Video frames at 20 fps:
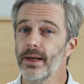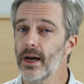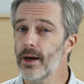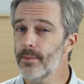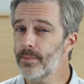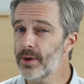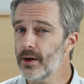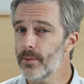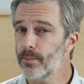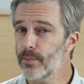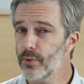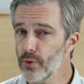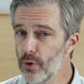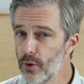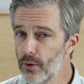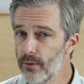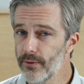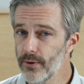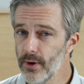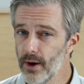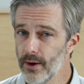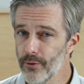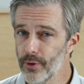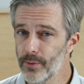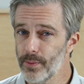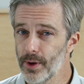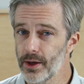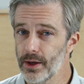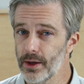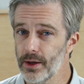not be a pro for
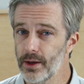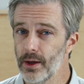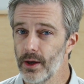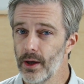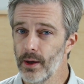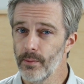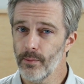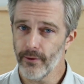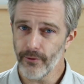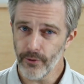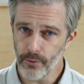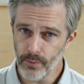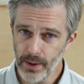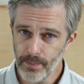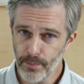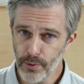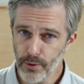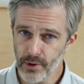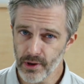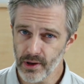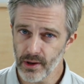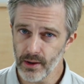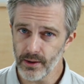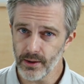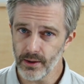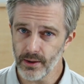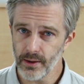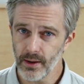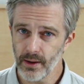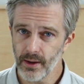everybody, but for me
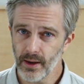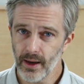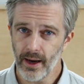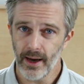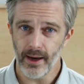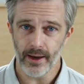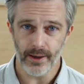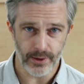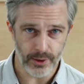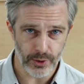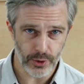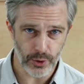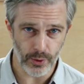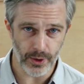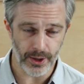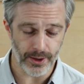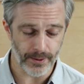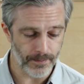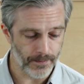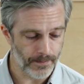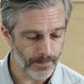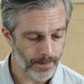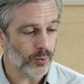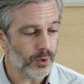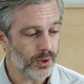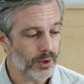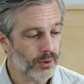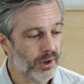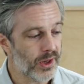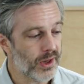personally, I enjoy it.
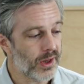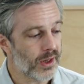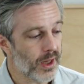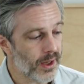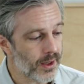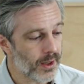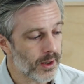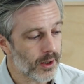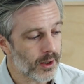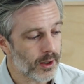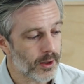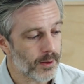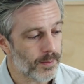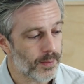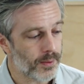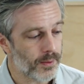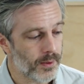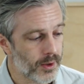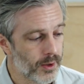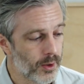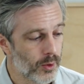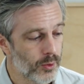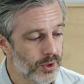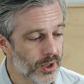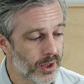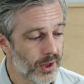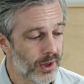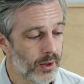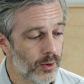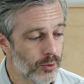When you set up an
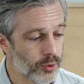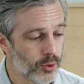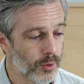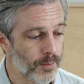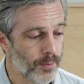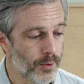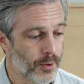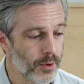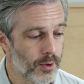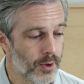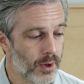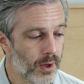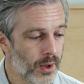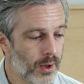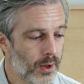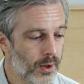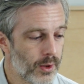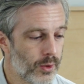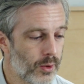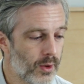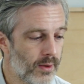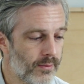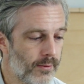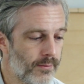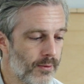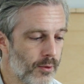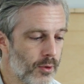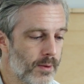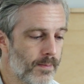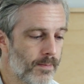Oji Slow Dripper, you have a
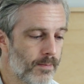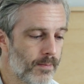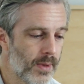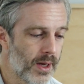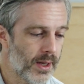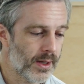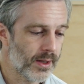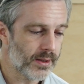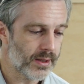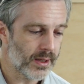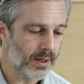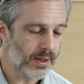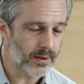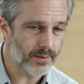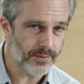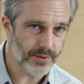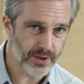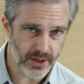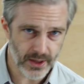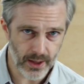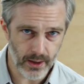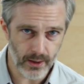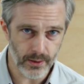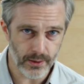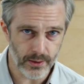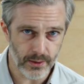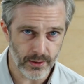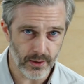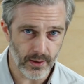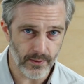very meditative
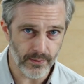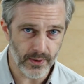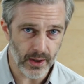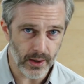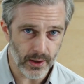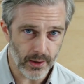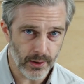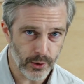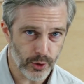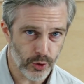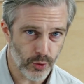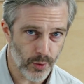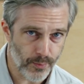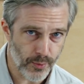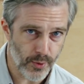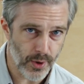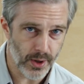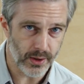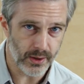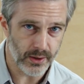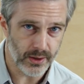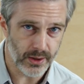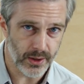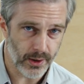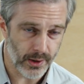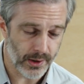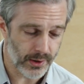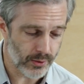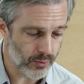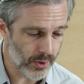challenge of getting the drip rate
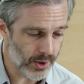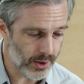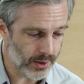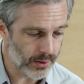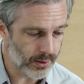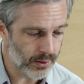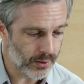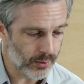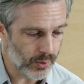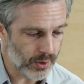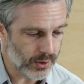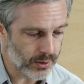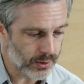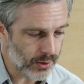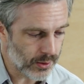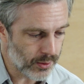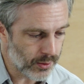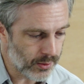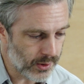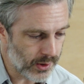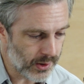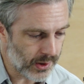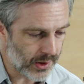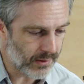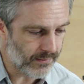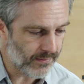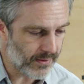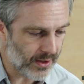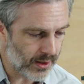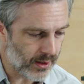just right. You want to turn this
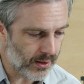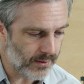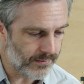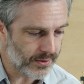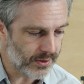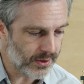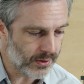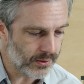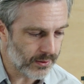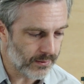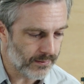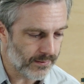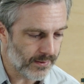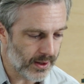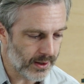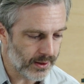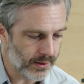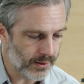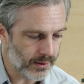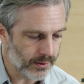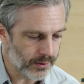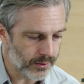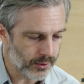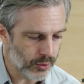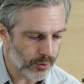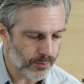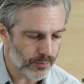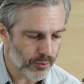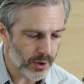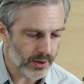valve until you find a
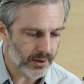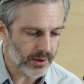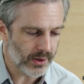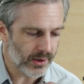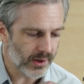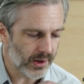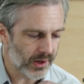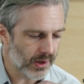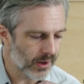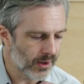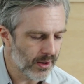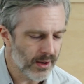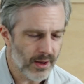drip rate that's